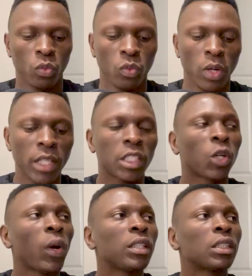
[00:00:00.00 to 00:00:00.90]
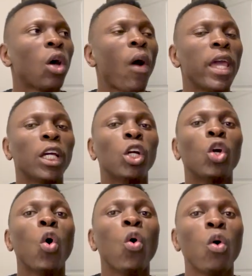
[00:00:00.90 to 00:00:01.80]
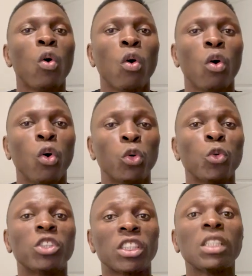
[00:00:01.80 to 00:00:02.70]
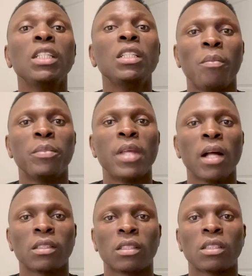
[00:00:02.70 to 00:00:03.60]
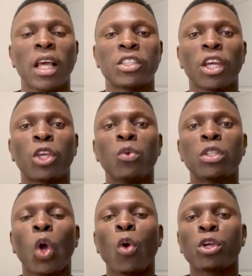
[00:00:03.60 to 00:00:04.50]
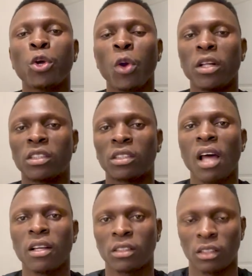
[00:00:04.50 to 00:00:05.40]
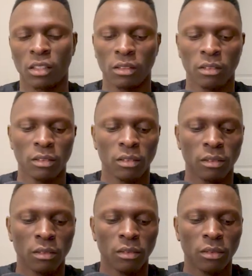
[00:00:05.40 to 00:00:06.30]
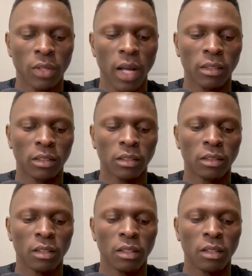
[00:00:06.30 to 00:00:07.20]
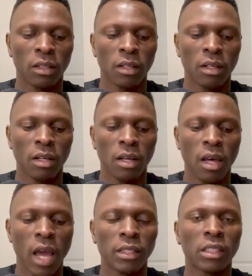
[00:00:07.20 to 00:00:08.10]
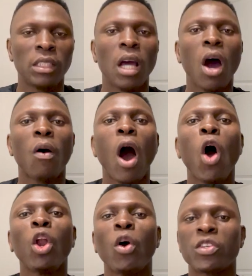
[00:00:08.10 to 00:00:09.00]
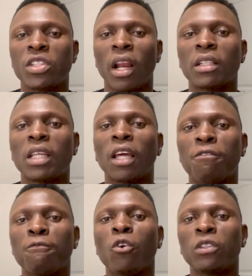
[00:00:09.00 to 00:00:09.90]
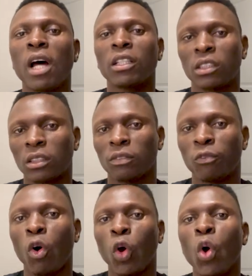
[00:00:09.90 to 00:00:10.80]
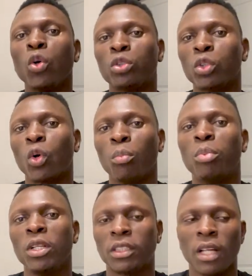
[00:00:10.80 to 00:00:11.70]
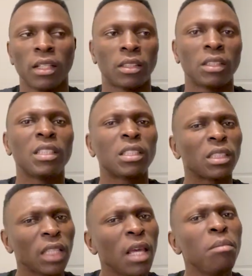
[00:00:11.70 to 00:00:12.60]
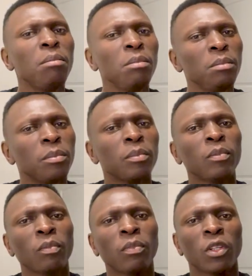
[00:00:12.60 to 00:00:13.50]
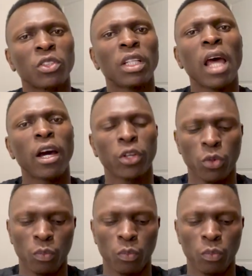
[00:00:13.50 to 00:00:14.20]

Let's create now a Go routine that execute concurrent task, right? and see how long it's gonna take for Go to complete that. The same scenario.